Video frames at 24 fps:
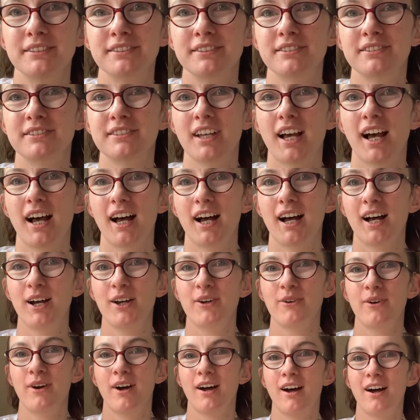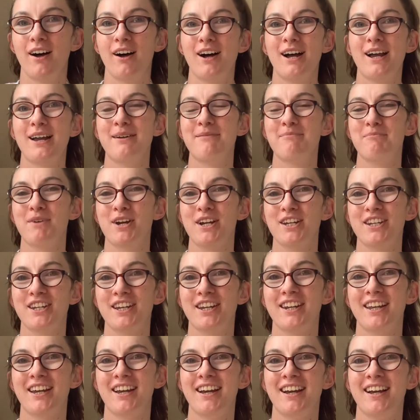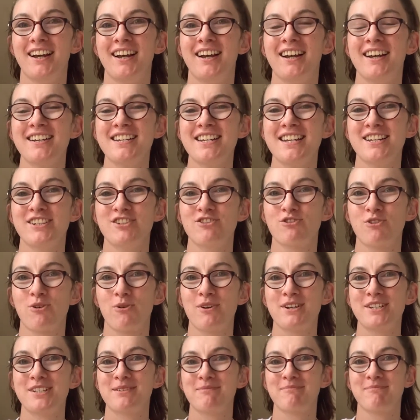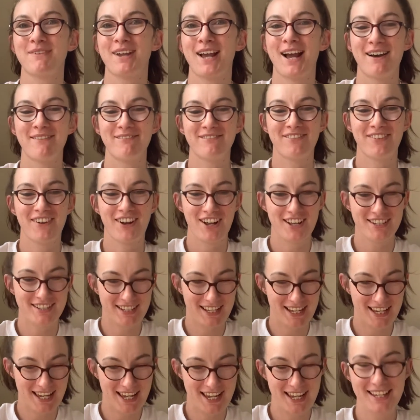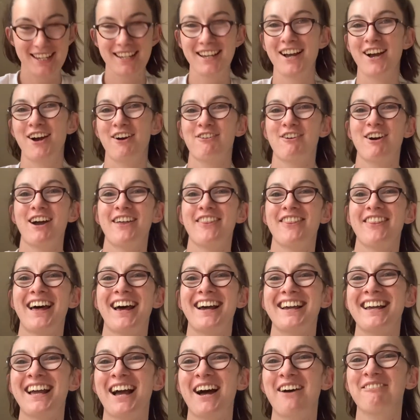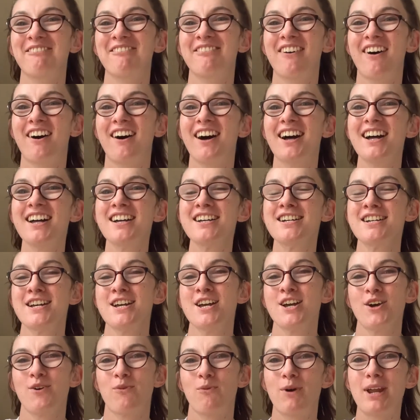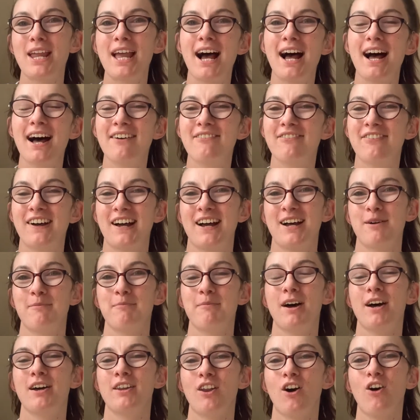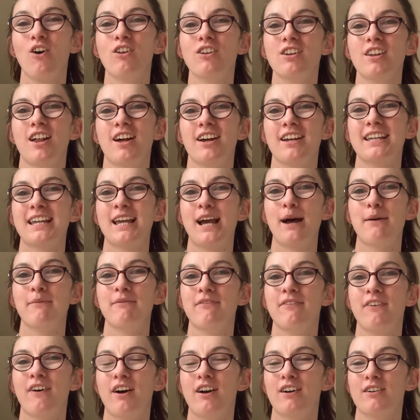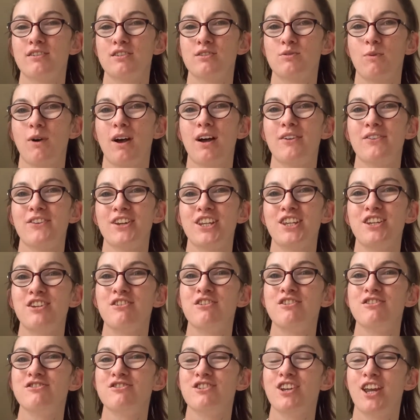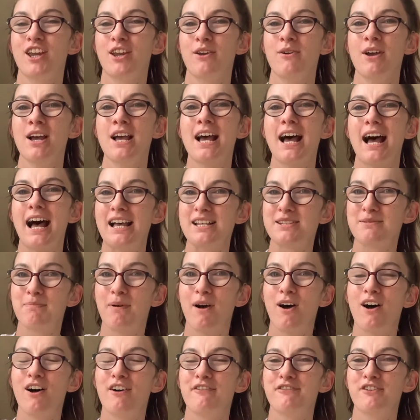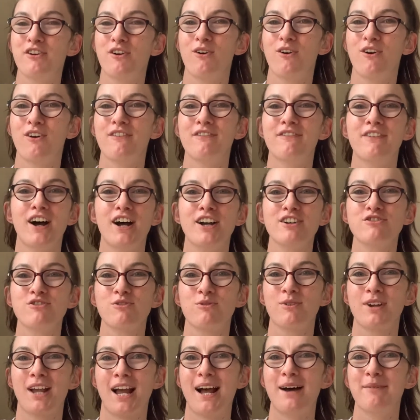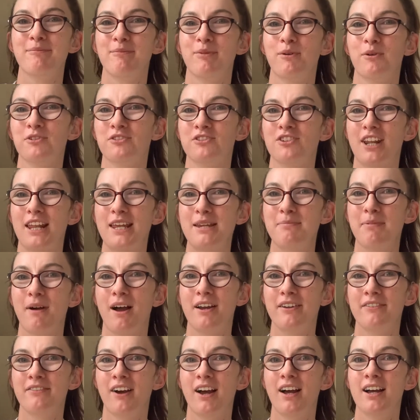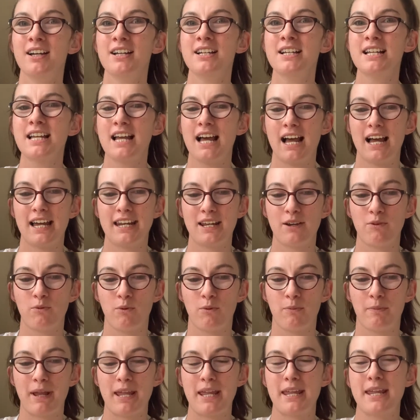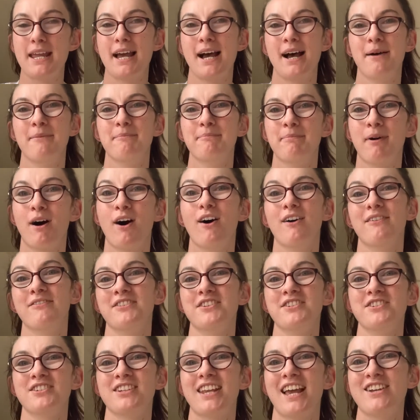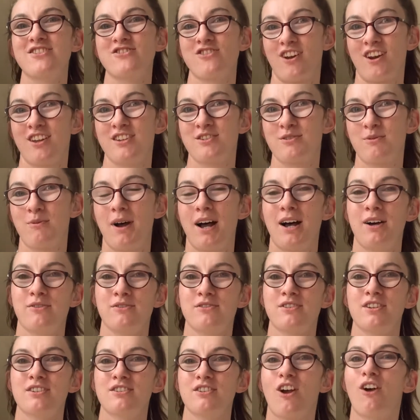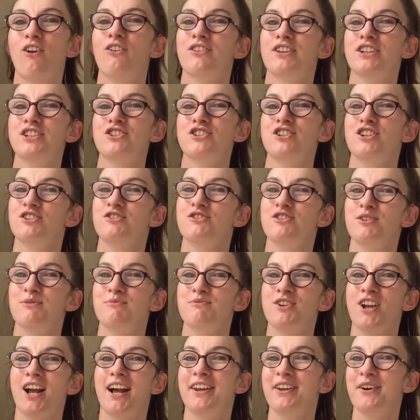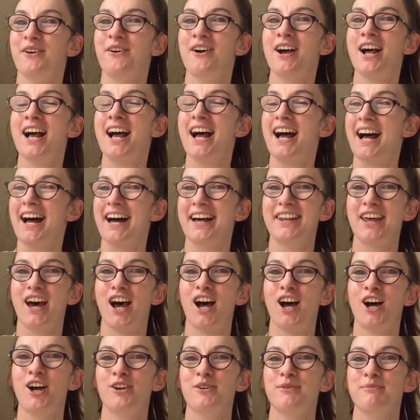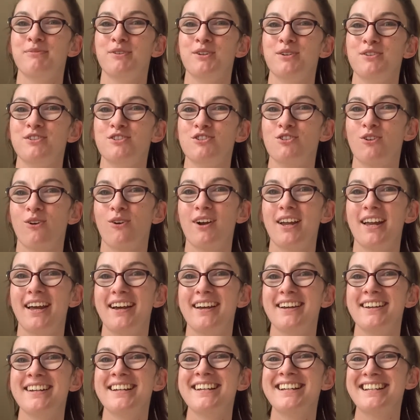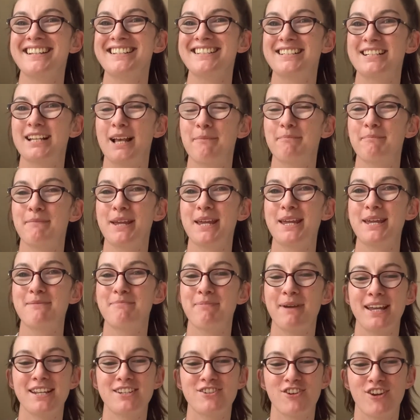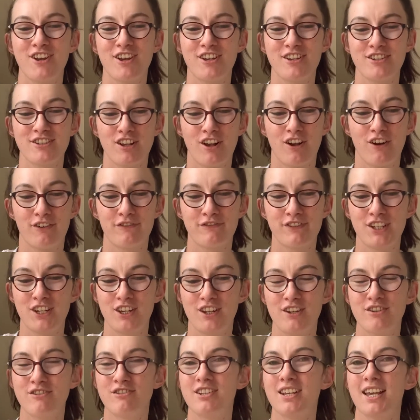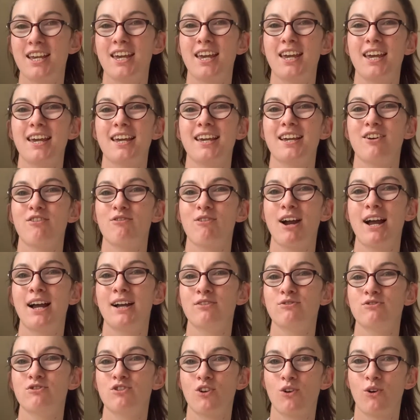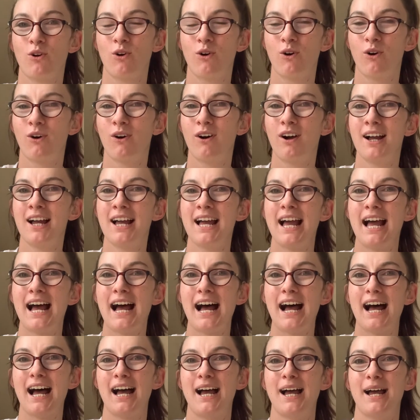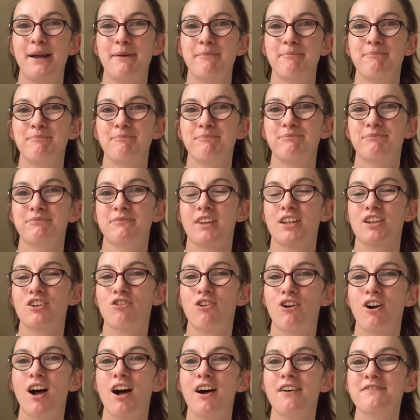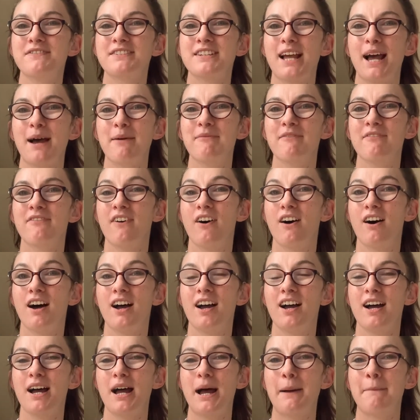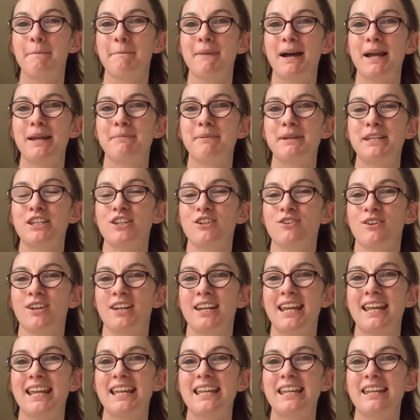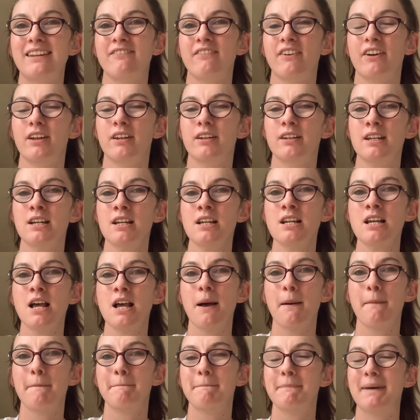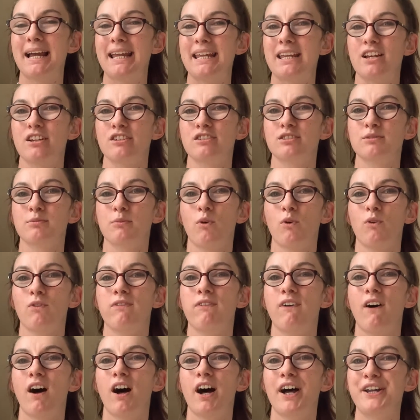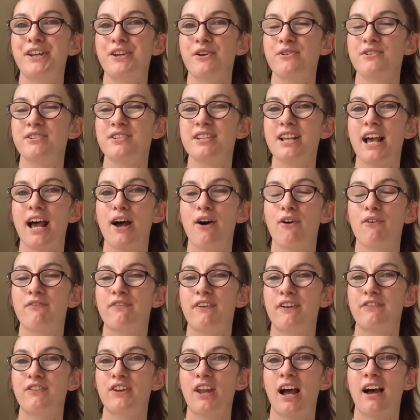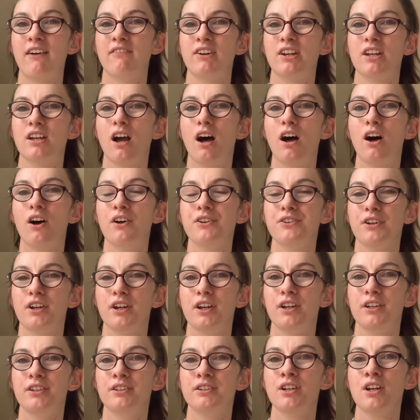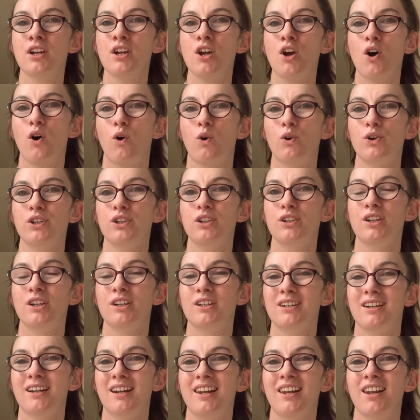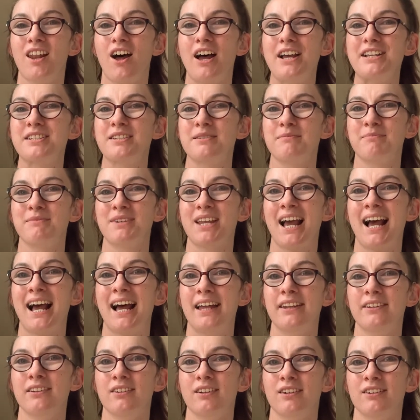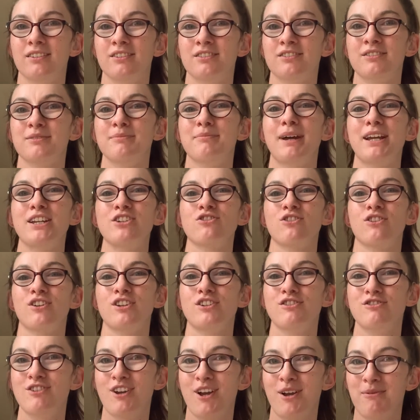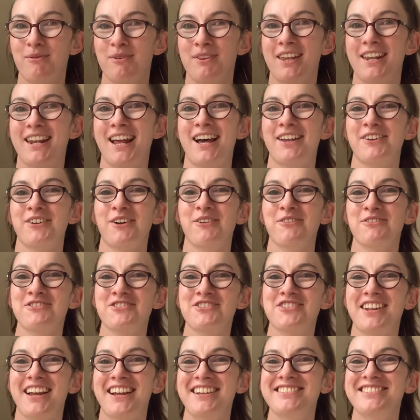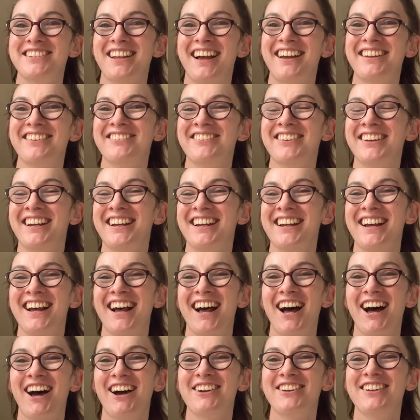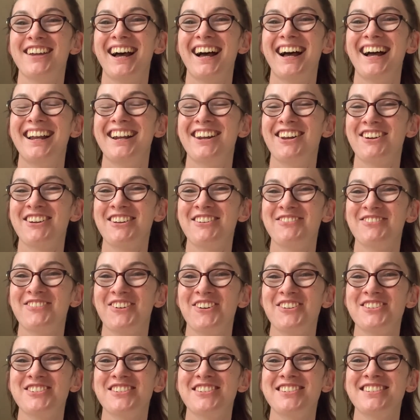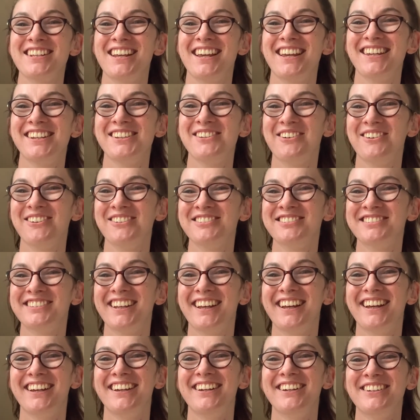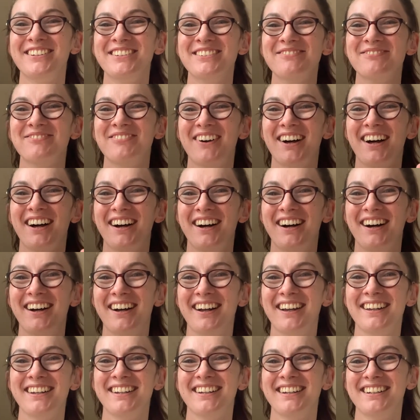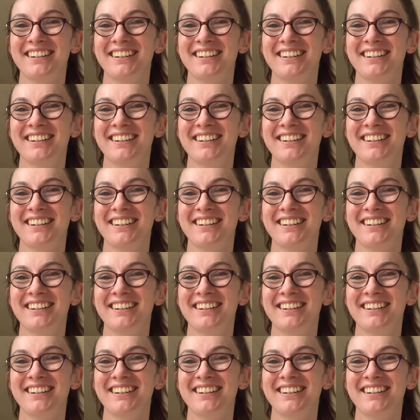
So I am gonna enjoy some campfire singing around that campfire. We have an online campfire as well that you can do as part of your virtual camp or sleepover, and it will be part of the schedule as well. So it's on this YouTube channel and I hope you enjoy it. Send me pictures of you singing around your craft campfire, and maybe you can even make a small fire yourself if you have a garden, or you can light some candles. Make sure you do it with an adult and stay safe. Okay, looking forward to seeing you all soon. Bye.